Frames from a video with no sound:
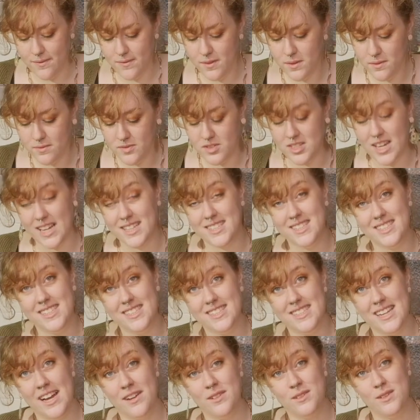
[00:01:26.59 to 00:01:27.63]
you've zested
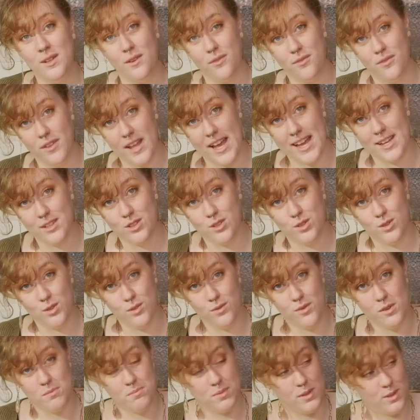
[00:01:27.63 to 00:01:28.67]
down to flesh,
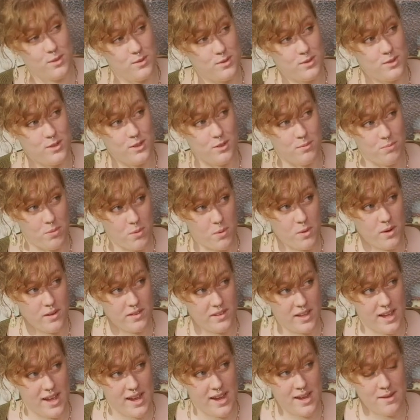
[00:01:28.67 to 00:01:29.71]
you've abused your poor
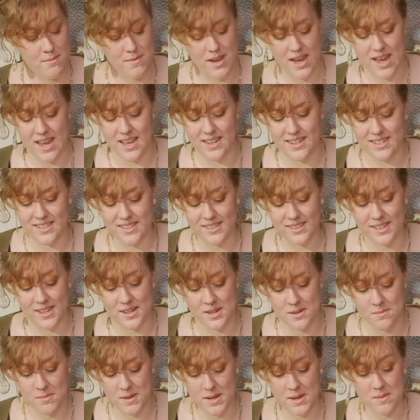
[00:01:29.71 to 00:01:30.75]
lime, and it's
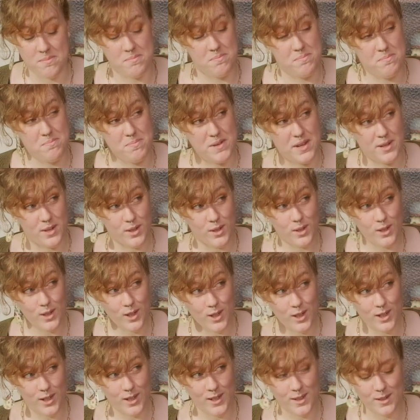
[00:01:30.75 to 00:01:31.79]
gonna be a bitter
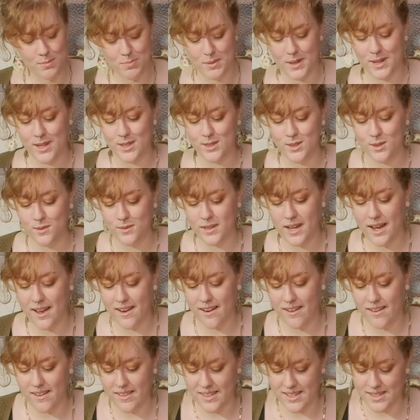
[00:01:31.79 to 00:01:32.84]
curd because you've got
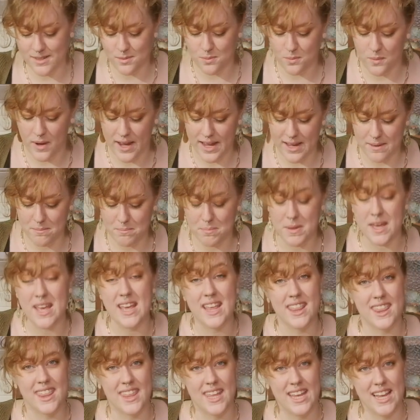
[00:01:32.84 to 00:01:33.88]
all this white
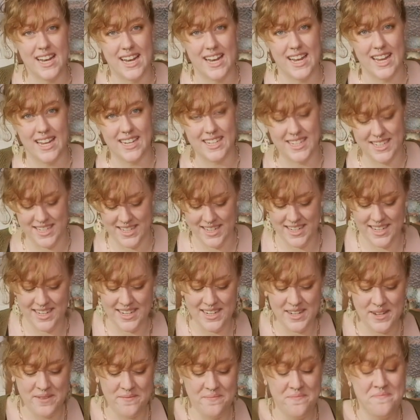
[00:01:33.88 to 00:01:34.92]
pith in it.
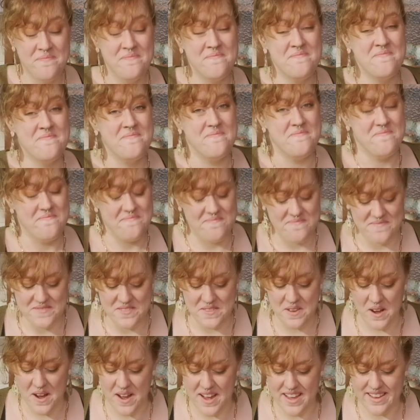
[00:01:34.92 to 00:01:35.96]

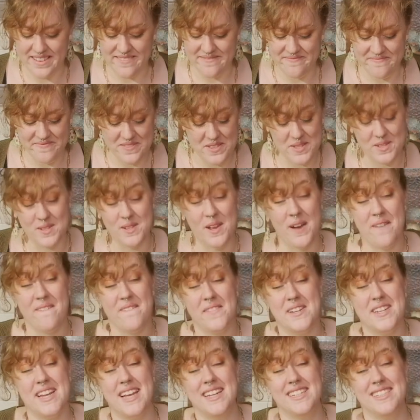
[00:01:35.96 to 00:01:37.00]
It's
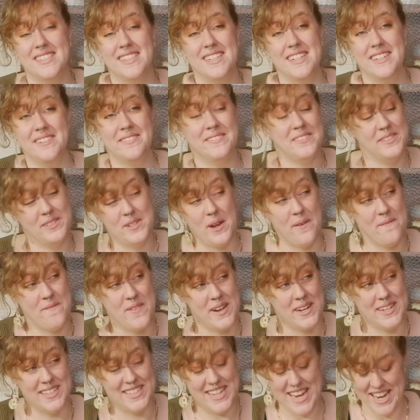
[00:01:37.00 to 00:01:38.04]
not tasty. It's not
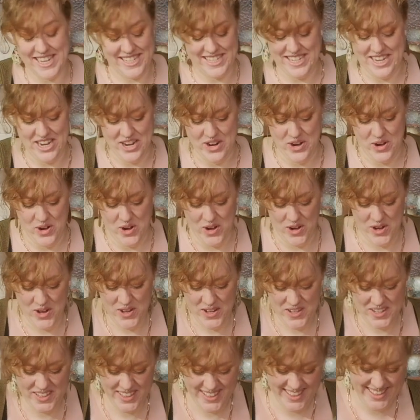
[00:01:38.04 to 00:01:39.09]
fucking tasty at
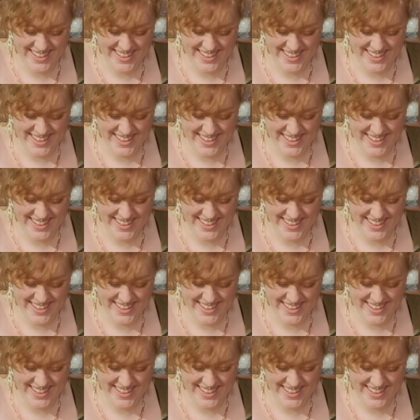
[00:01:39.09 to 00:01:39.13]
all.